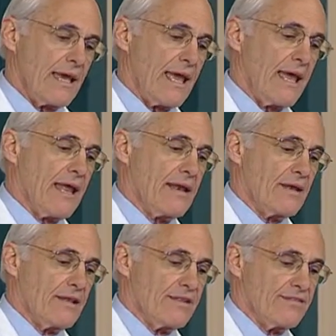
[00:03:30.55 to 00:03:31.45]
And
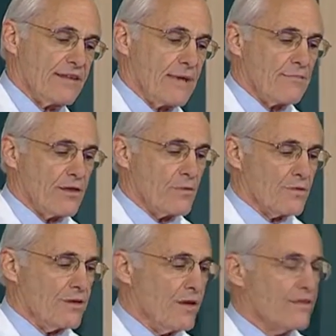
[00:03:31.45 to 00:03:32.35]
the same thing
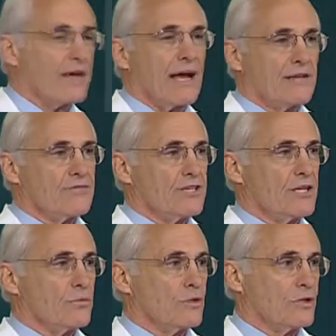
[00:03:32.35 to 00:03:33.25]
with another kind of
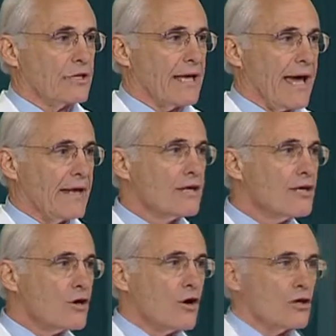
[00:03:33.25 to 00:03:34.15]
gene we'll look at
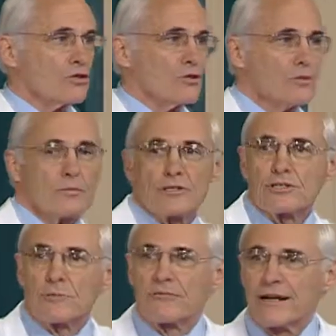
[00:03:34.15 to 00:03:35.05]
called tumor
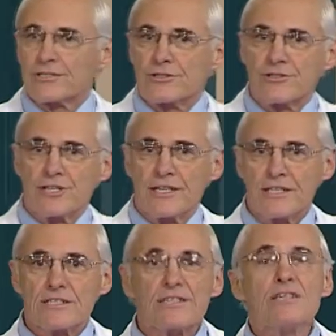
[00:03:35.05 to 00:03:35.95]
suppressor
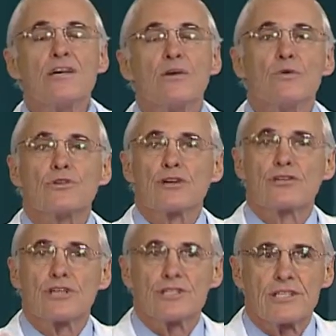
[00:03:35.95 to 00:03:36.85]
genes, which are
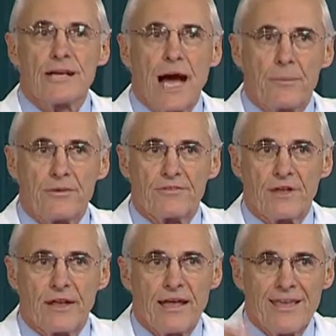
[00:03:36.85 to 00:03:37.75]
just the opposite.